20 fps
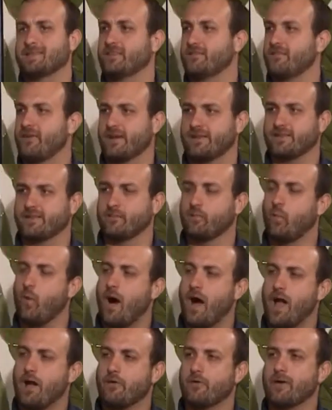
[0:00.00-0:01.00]
defective
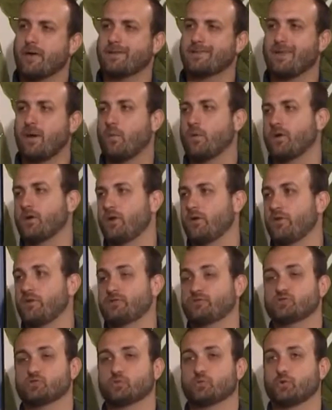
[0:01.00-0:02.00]
wiring. They want to know
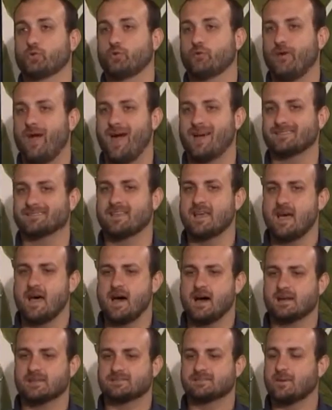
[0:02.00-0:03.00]
that your roof has
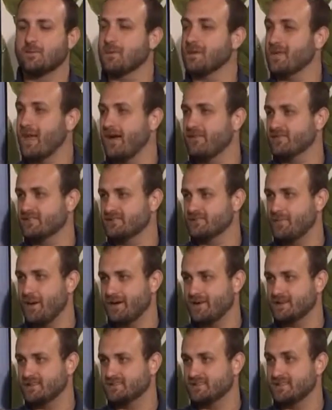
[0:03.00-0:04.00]
some life
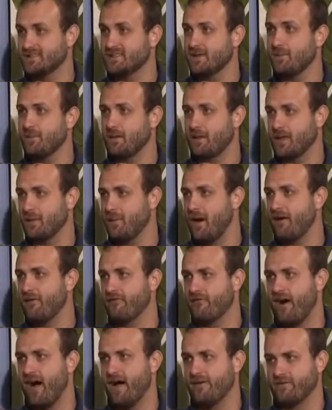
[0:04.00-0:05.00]
expectancy, typically
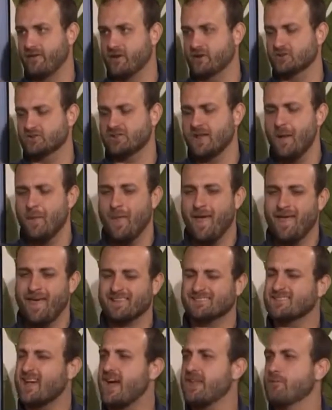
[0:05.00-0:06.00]
about 5 years.
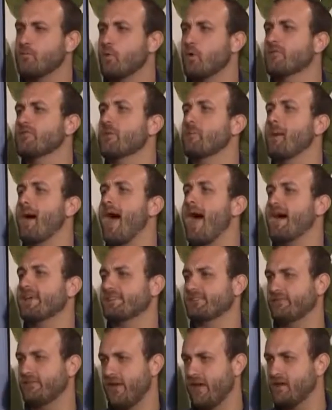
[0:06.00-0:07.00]
That's kind of more of a
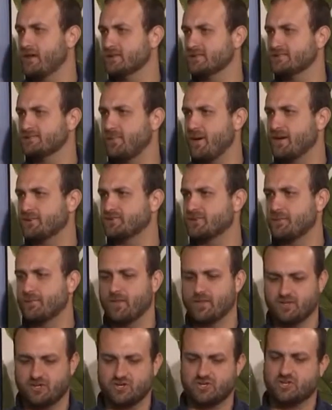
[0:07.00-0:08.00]
pass-fail inspection,
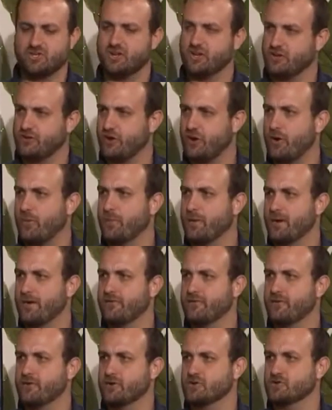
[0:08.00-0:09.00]
just to determine
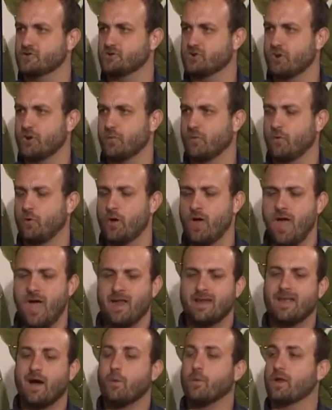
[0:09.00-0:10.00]
if you're insurable.
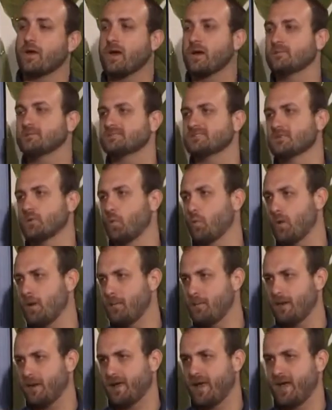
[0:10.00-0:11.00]
Now, when it comes to the
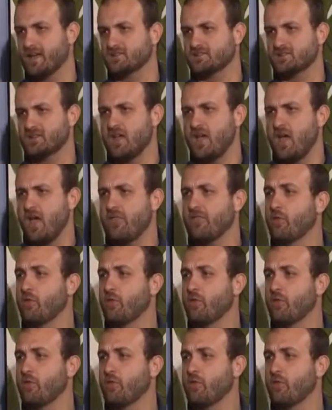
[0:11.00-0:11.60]
wind mitigation